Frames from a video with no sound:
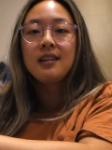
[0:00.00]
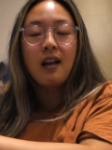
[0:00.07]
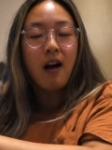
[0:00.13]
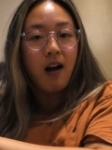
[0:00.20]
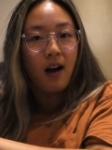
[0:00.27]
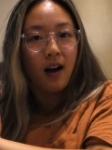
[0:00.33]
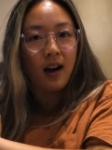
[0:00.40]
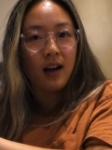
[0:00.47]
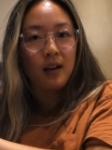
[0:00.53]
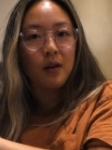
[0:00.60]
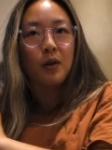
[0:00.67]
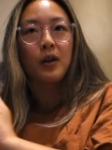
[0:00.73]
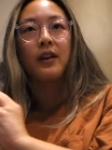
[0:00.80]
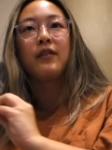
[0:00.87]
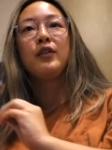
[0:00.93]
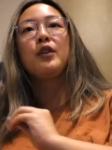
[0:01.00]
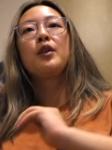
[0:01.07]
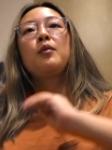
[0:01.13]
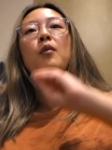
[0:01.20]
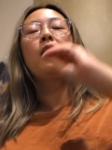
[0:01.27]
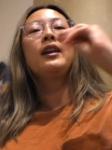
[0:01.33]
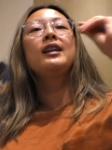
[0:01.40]
law or if you're
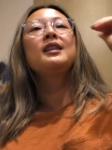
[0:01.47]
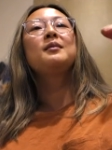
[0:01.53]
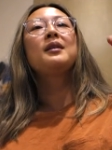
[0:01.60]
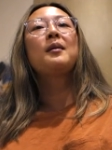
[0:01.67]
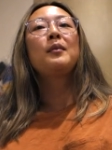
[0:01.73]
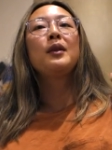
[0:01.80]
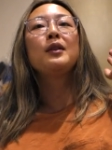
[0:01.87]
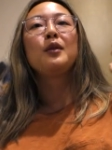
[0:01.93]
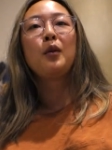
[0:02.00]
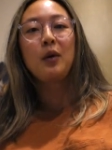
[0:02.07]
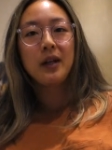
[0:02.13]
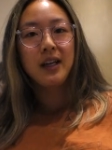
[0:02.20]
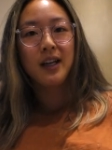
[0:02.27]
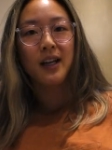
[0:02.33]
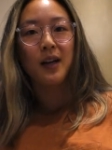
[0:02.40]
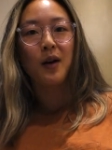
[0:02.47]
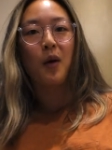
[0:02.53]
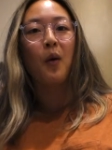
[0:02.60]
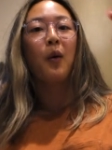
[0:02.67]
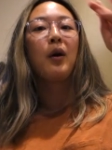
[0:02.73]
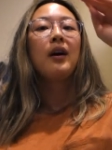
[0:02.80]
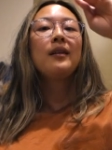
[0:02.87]
wanting to become a lawyer
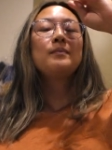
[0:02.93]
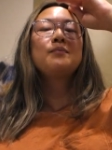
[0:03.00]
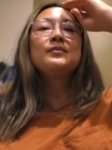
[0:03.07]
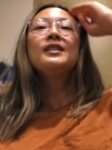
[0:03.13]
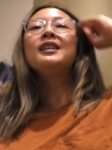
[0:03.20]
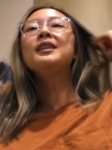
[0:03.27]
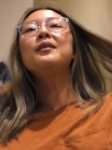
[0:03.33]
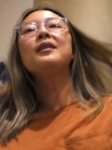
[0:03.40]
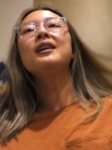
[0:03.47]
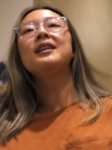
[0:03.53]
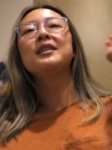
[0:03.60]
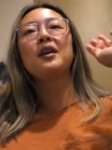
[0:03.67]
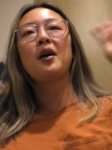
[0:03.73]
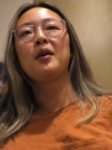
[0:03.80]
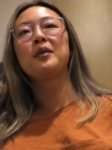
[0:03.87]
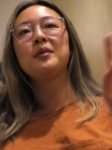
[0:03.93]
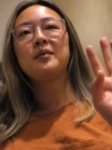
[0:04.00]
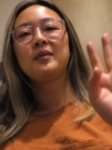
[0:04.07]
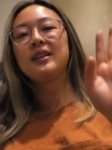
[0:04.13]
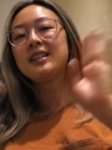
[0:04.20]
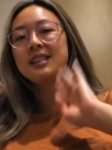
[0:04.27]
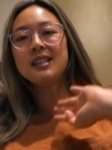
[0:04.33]
or you know what? No.
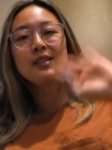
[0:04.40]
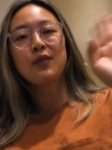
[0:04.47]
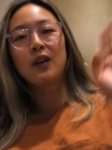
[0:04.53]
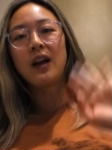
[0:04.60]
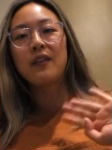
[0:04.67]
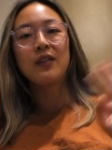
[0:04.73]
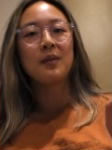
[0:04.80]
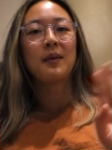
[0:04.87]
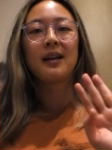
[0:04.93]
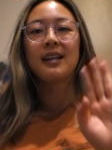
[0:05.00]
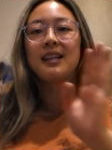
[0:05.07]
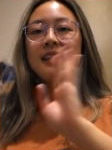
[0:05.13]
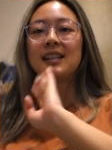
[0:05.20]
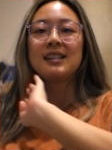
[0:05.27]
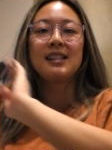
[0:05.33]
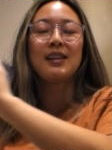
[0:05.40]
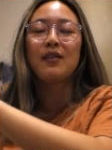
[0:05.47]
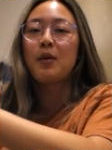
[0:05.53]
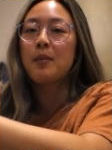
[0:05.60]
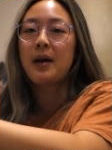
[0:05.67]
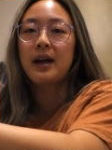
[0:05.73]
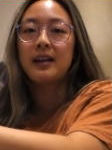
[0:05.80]
This is for everybody. It doesn't
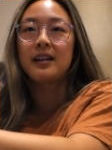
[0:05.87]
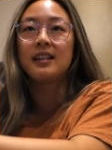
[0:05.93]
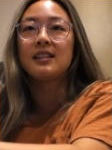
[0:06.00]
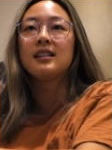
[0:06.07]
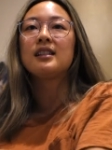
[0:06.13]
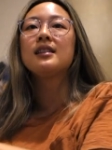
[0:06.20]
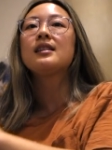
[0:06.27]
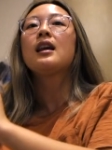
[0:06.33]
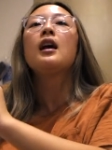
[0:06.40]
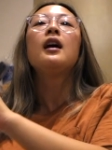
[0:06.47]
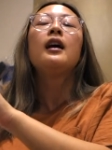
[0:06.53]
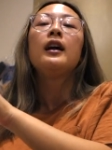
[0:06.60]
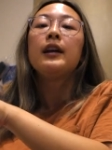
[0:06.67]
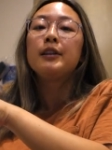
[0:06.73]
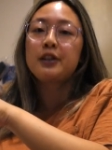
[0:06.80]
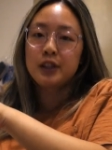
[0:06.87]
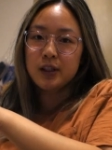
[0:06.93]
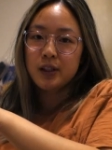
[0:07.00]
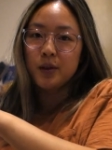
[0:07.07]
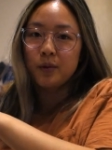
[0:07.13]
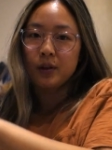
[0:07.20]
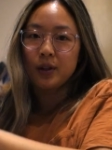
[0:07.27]
even matter. It's just it's just
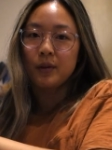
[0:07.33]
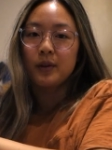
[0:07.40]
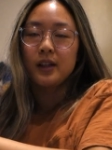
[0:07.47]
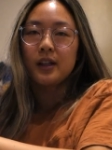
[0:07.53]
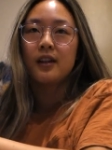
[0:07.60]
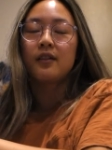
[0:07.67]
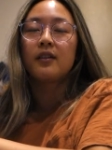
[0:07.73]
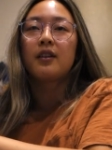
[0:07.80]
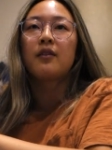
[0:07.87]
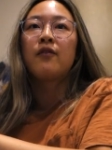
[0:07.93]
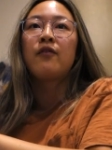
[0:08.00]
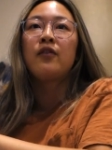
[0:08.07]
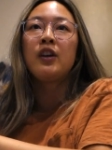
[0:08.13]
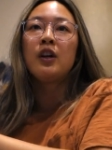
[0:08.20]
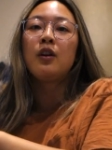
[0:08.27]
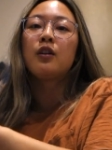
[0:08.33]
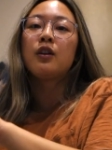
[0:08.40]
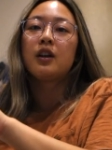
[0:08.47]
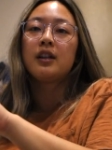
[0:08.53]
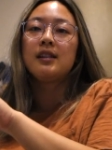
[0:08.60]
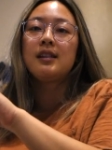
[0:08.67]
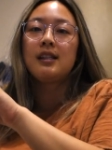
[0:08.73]
a really really good feel
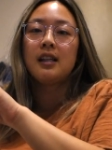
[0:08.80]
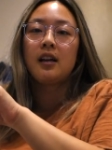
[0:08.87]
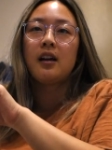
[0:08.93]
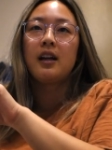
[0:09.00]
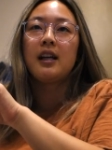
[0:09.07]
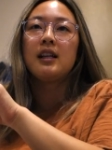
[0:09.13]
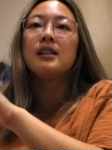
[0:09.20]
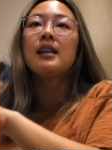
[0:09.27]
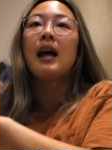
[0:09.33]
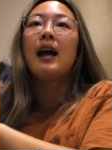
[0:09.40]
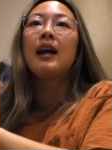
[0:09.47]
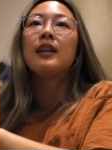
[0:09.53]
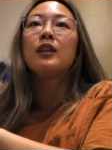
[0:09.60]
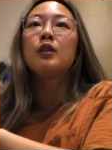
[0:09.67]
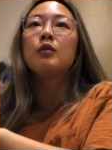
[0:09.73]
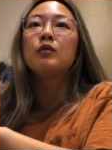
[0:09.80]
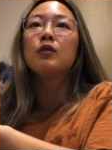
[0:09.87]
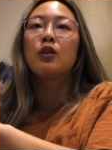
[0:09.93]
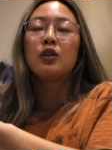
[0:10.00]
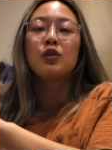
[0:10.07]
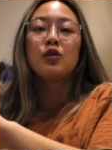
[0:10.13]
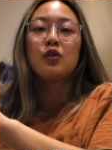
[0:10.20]
good series and you
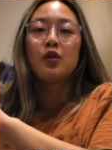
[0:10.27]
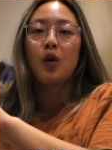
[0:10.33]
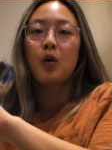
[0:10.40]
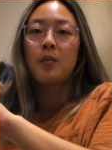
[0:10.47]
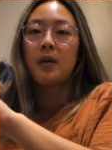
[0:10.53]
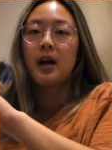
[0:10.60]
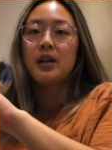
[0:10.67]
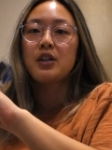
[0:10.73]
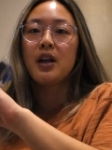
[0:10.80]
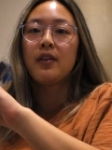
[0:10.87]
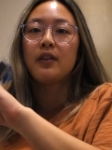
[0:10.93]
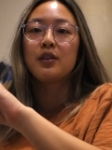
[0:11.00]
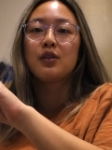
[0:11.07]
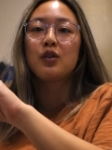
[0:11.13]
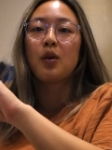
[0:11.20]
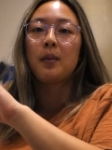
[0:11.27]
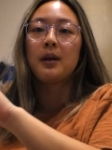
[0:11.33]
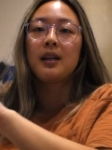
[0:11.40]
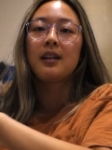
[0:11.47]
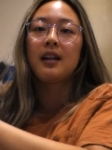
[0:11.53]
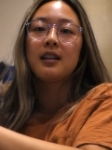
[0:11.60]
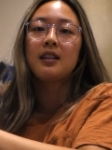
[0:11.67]
learn so much and there's so
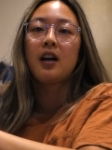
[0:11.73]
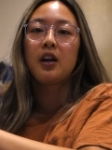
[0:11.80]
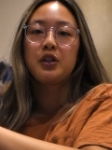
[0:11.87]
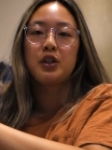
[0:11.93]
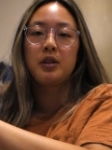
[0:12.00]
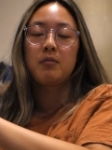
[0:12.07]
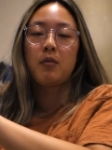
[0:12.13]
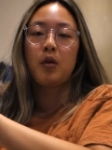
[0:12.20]
many like touching